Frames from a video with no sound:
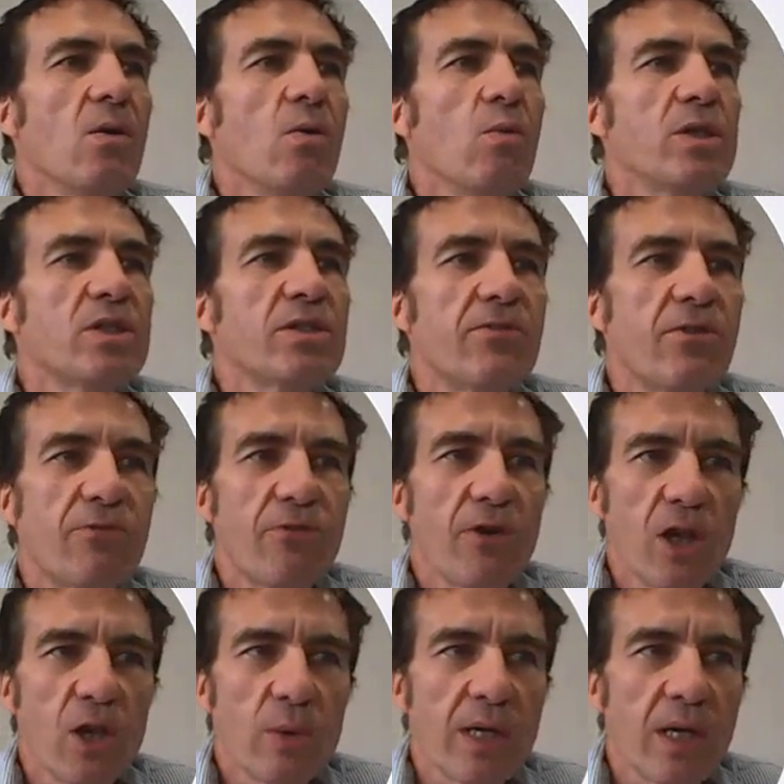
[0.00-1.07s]
Which of the
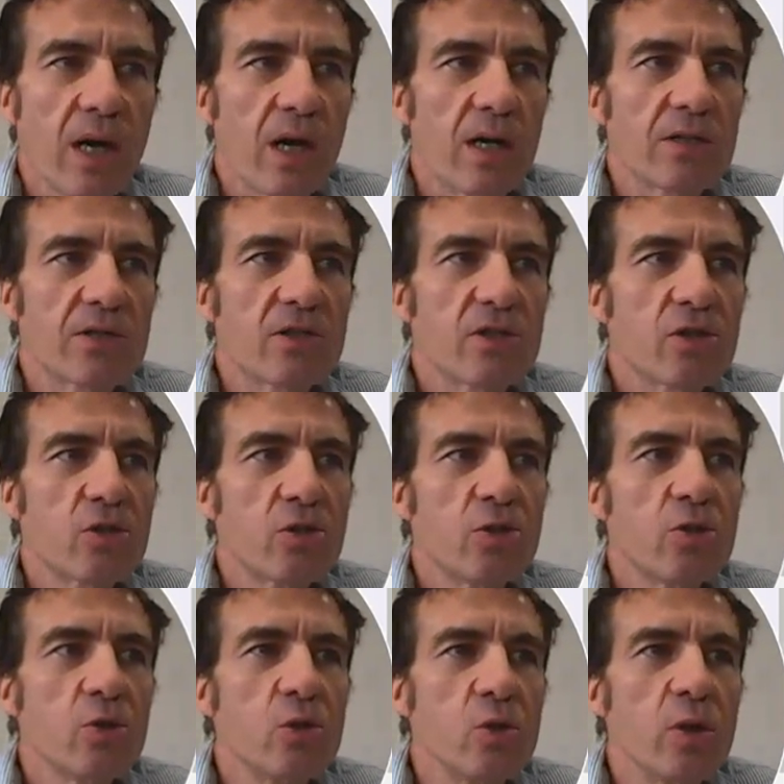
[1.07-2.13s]
following are
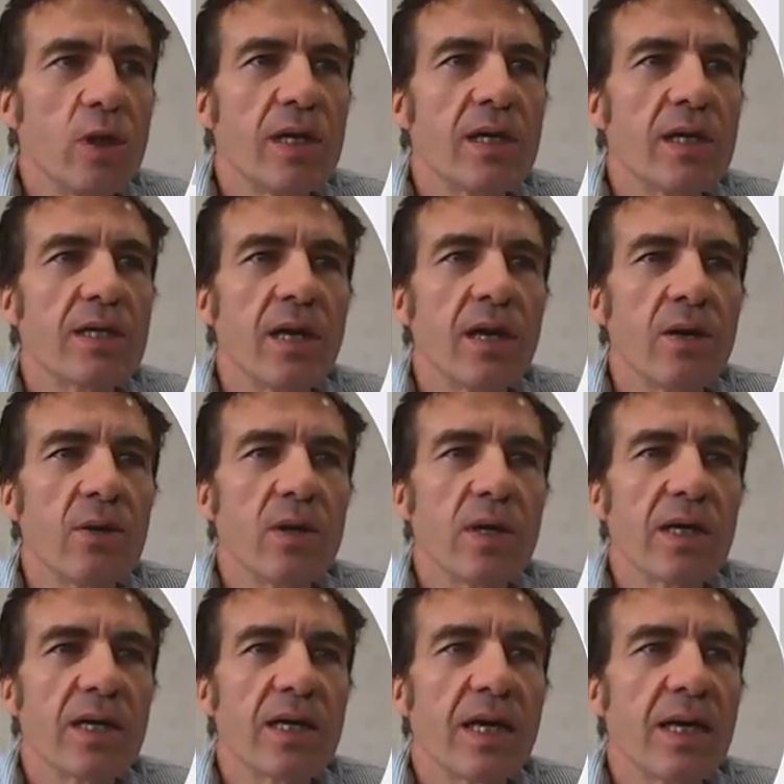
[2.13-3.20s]
true? Now,
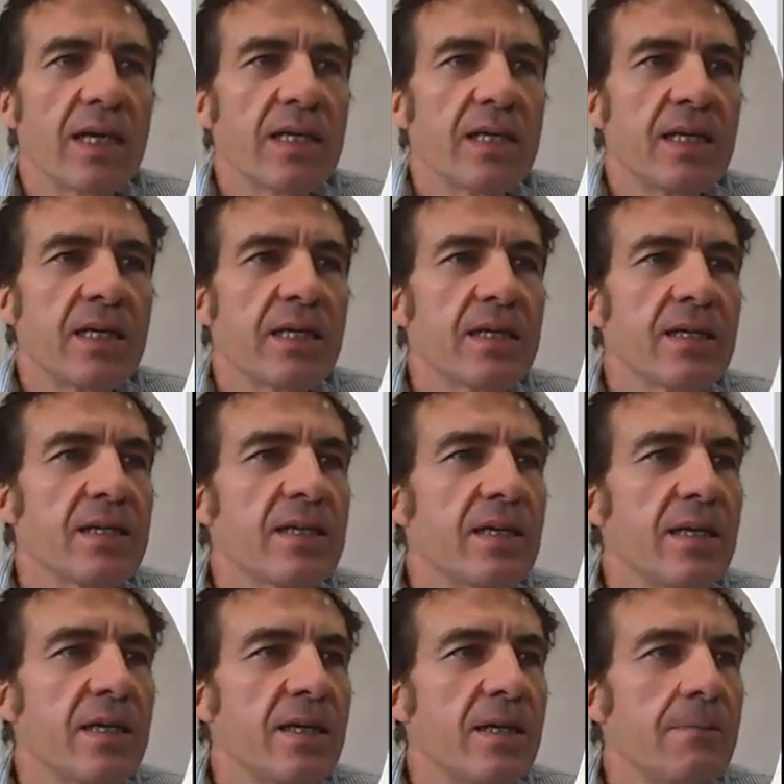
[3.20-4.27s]
again,
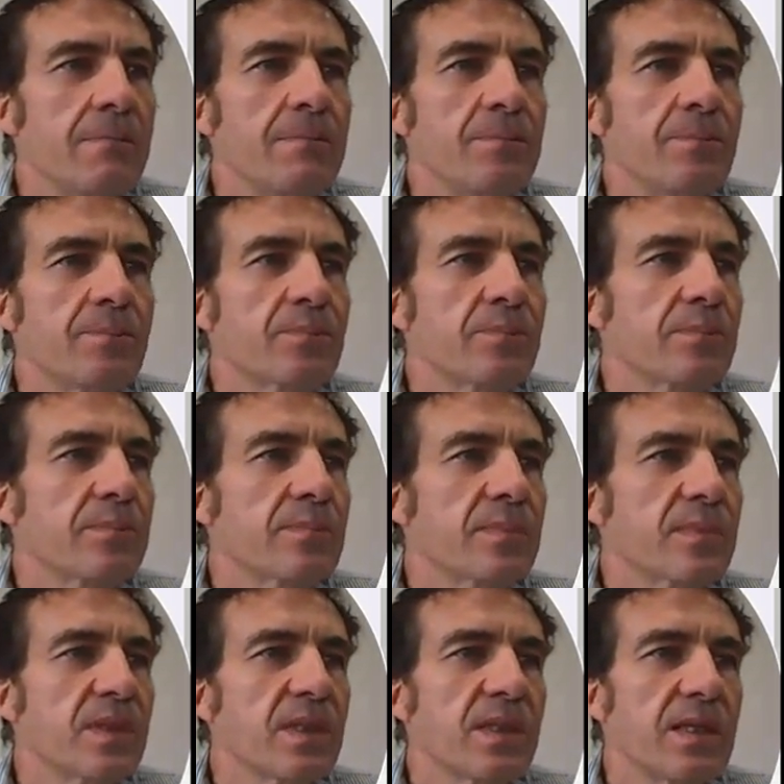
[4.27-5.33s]

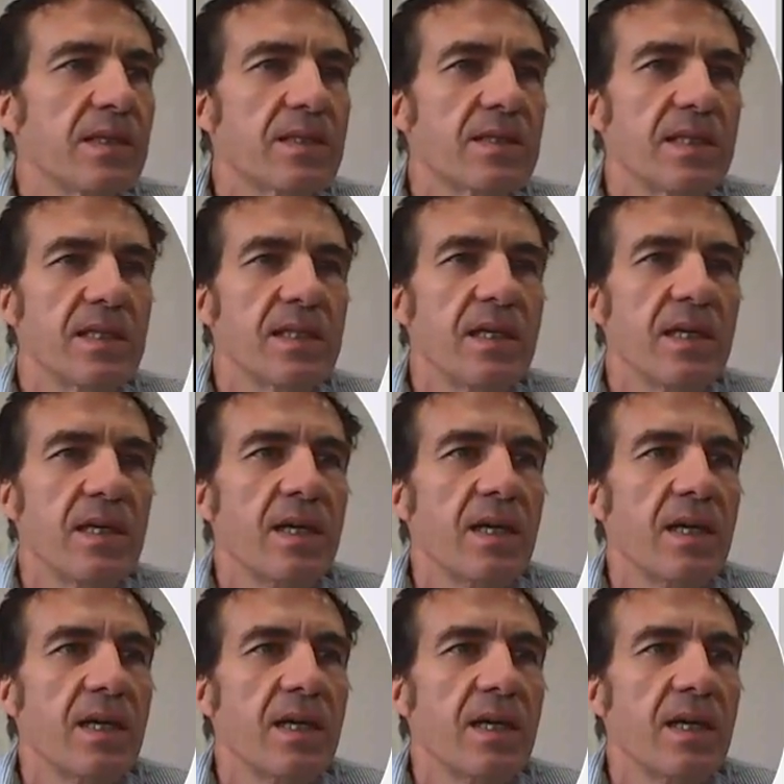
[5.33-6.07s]
let's see.